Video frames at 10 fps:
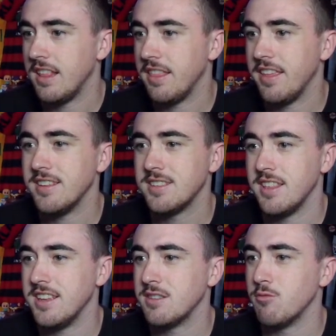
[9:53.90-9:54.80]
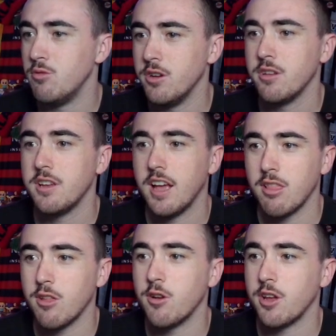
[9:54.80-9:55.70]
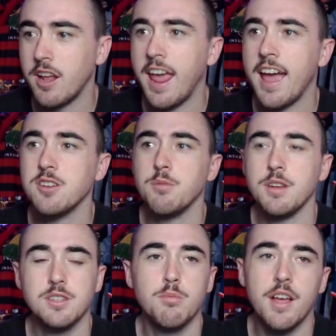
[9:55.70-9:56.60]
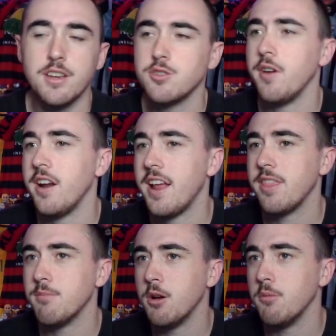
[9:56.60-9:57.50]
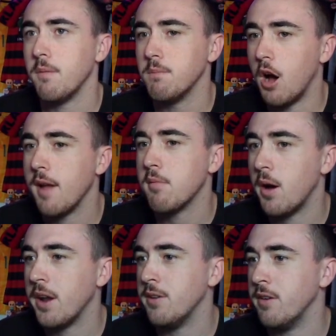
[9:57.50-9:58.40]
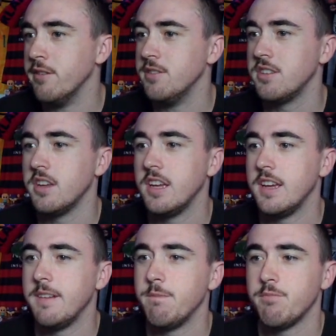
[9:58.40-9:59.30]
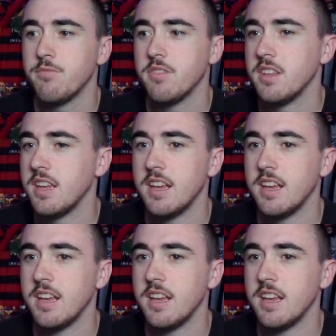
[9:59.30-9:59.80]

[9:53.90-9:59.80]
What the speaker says: There's really a lot of cash being splashed around at the moment by Pine Rivers. And